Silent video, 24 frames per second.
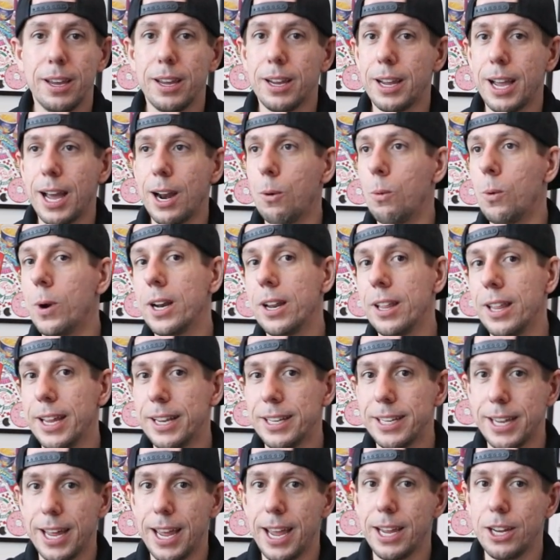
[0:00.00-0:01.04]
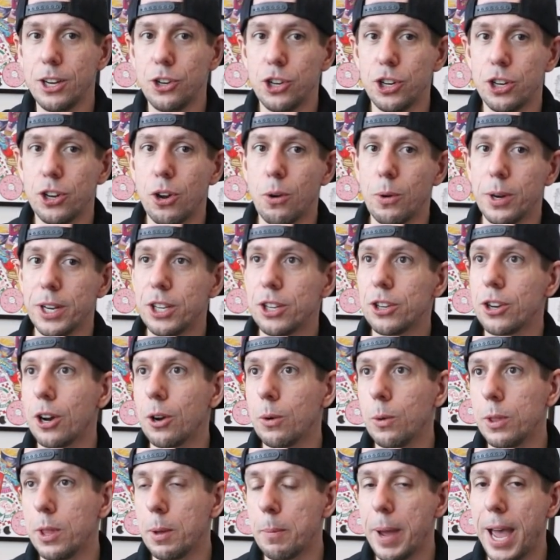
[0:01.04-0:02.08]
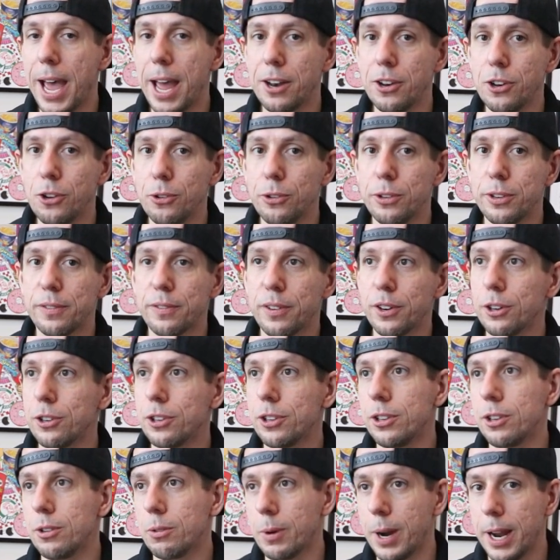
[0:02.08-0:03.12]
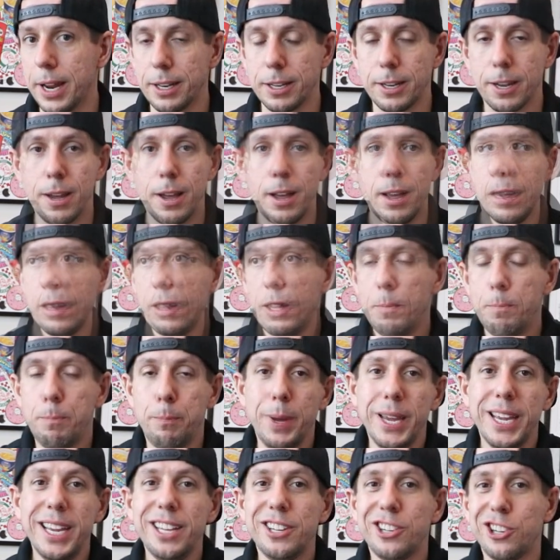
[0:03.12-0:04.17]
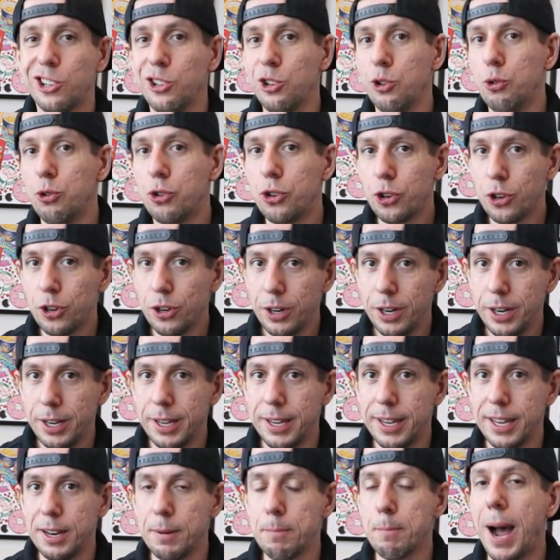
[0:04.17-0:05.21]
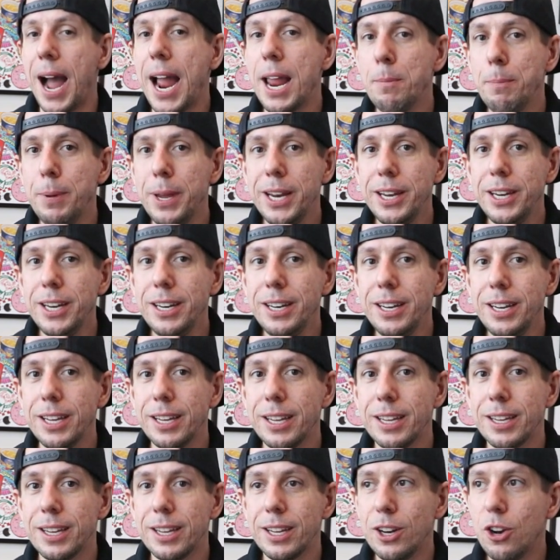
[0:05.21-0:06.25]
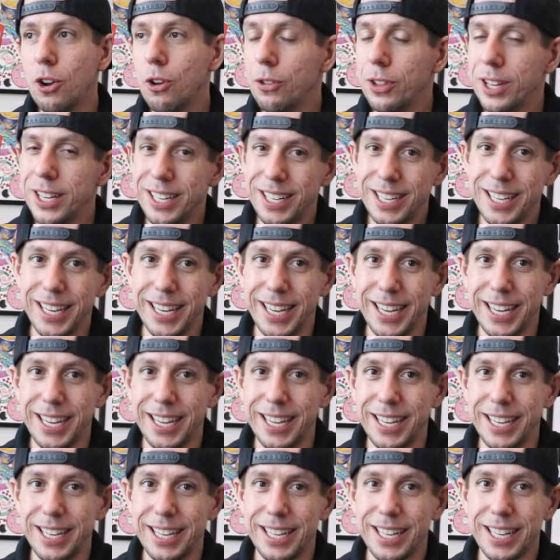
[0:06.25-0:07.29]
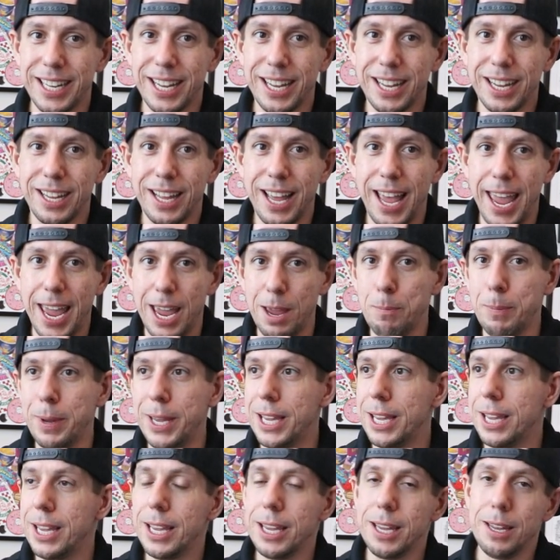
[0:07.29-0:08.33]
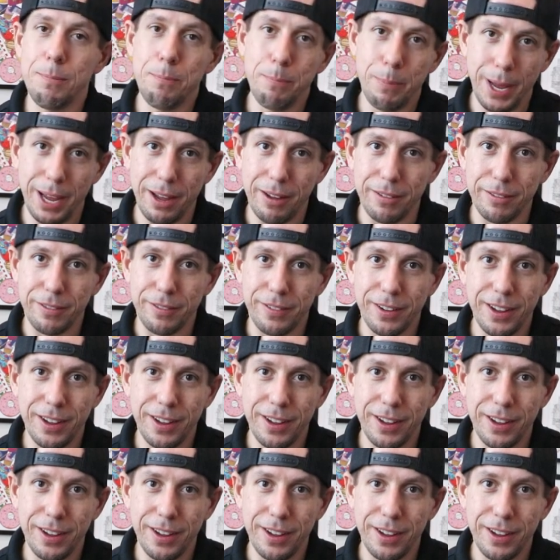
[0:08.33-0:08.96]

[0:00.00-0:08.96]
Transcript: And kind of what do they say? You should always start with the bad news first, right? The biggest loser, in my opinion, in all this is AB InBev.